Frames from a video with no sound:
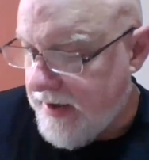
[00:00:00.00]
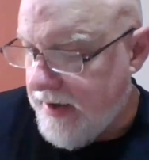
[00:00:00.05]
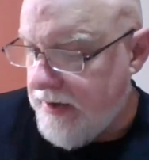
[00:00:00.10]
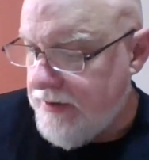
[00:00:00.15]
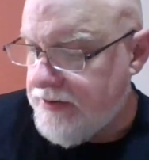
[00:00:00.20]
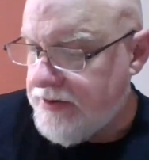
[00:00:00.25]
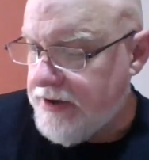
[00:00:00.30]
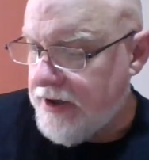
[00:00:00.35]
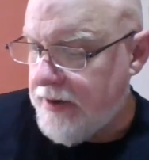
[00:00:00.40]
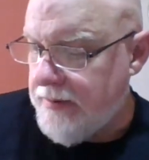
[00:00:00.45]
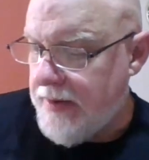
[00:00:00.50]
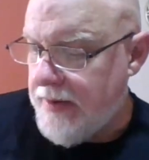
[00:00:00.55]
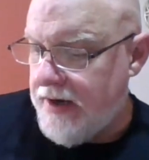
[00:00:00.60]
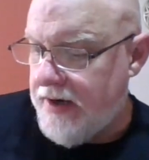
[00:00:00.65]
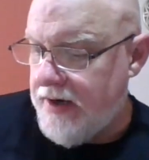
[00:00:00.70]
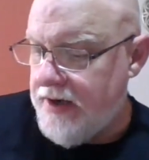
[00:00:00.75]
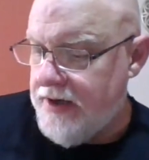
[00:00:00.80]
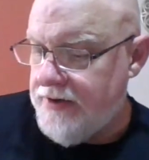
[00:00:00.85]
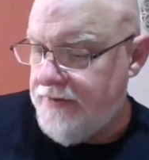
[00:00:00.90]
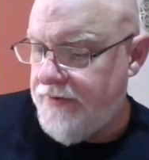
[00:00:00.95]
he's talking about
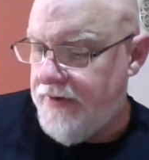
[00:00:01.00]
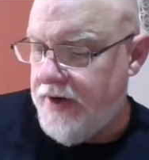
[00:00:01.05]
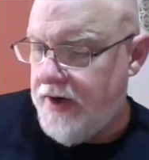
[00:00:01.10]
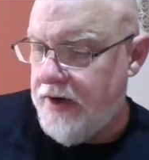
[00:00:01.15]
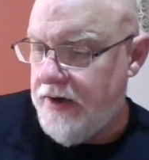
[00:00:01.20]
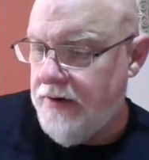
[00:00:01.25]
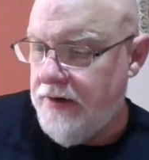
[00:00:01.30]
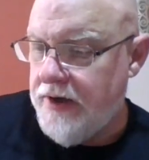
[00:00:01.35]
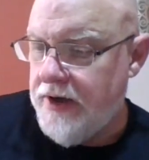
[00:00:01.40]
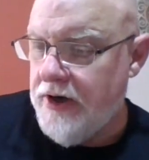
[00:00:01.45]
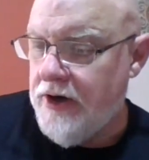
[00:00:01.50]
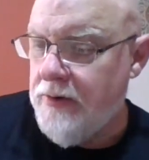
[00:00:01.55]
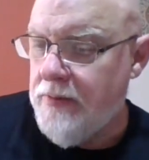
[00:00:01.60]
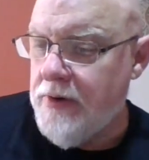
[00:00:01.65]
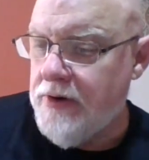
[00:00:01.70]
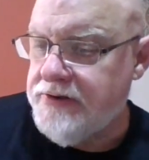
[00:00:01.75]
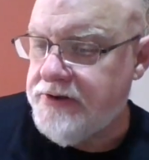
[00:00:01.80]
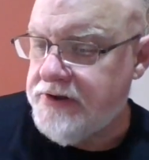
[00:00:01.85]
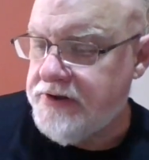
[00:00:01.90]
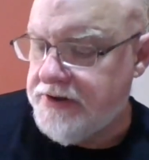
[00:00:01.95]
in his video, you know,
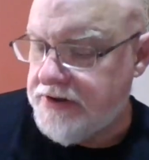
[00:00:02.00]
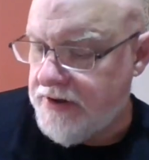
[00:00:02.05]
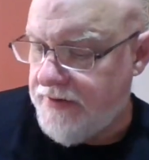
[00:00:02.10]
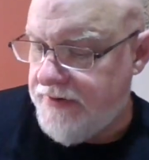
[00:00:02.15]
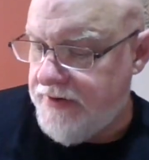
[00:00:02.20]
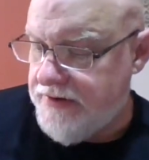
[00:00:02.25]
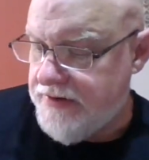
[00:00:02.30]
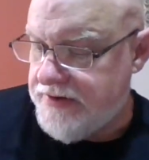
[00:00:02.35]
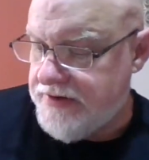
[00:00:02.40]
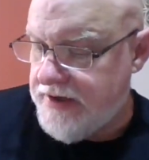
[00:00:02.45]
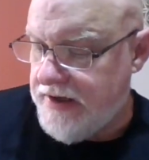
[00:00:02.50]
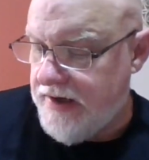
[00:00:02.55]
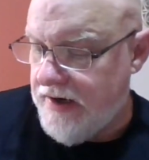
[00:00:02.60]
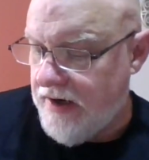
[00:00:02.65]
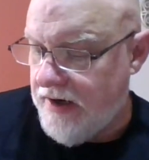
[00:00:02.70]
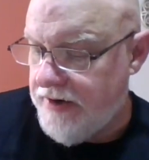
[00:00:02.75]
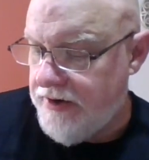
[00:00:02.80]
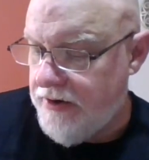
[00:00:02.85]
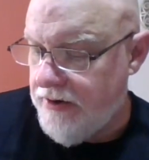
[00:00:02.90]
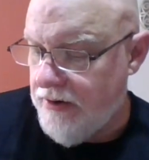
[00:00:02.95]
most of the stuff you see
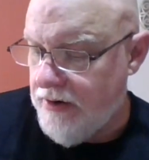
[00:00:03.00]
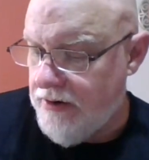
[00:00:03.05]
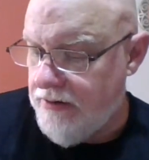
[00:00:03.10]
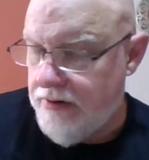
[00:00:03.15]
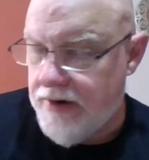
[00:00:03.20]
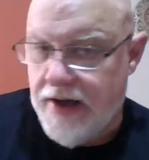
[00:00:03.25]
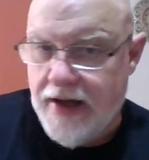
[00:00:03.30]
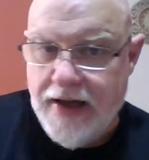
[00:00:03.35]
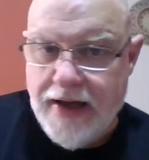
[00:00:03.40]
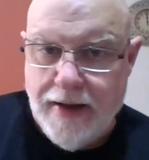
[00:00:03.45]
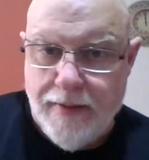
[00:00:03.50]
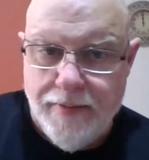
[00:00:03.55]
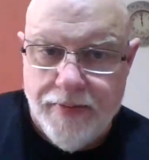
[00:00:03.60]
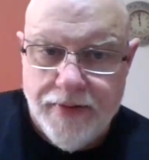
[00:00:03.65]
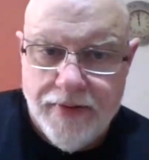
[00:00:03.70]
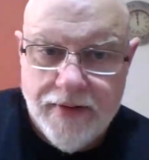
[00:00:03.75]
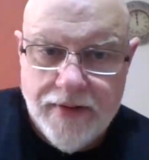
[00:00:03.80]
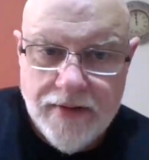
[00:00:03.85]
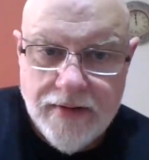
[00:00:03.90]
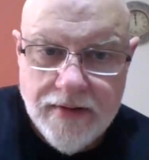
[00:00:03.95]
on your own app,
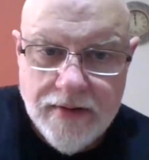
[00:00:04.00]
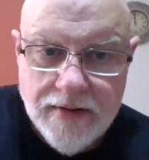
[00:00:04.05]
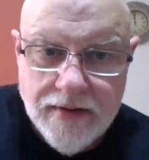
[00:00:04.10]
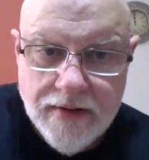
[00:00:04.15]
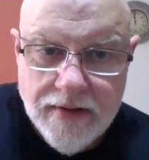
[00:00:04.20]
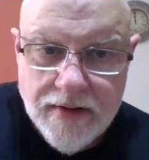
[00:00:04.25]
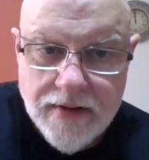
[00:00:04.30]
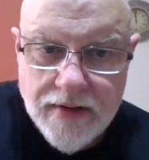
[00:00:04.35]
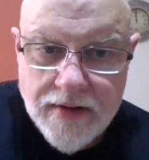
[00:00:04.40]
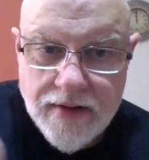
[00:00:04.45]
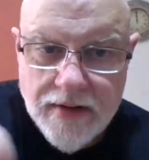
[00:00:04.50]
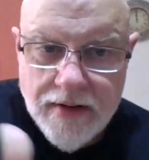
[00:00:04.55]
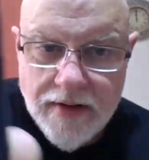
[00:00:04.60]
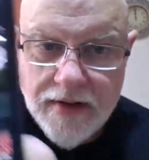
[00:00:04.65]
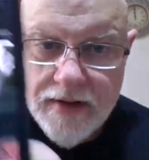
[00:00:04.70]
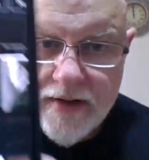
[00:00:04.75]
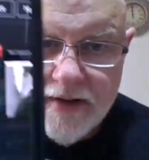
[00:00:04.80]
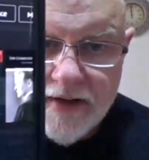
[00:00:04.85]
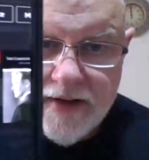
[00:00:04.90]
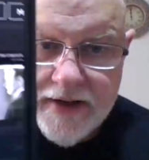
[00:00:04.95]

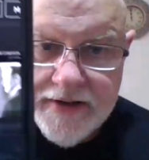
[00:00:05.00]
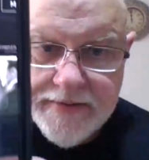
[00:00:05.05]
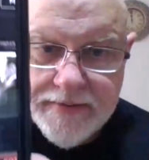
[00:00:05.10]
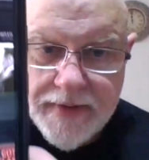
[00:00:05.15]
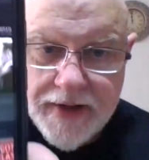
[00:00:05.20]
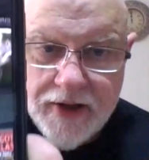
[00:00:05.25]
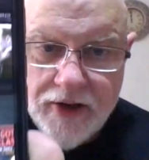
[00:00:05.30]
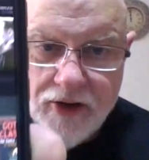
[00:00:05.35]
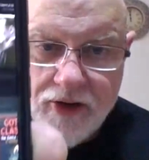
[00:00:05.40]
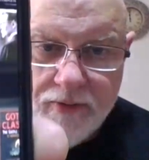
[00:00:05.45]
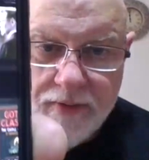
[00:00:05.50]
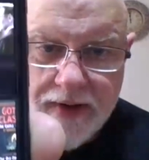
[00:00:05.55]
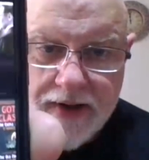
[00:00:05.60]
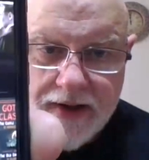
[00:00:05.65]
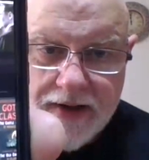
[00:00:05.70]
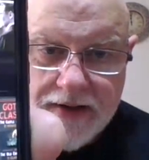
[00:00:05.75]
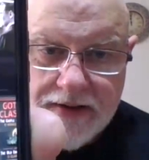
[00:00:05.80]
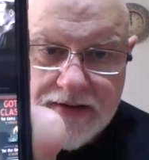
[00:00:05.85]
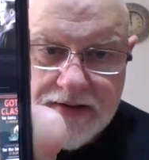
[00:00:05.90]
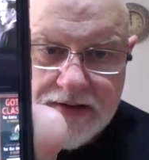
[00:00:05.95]
that's my
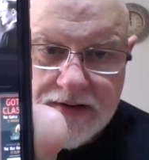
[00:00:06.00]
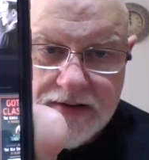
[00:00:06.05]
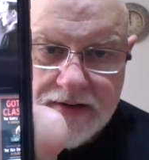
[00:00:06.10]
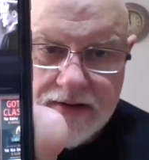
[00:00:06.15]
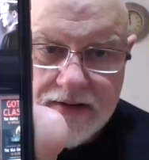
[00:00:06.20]
homepage.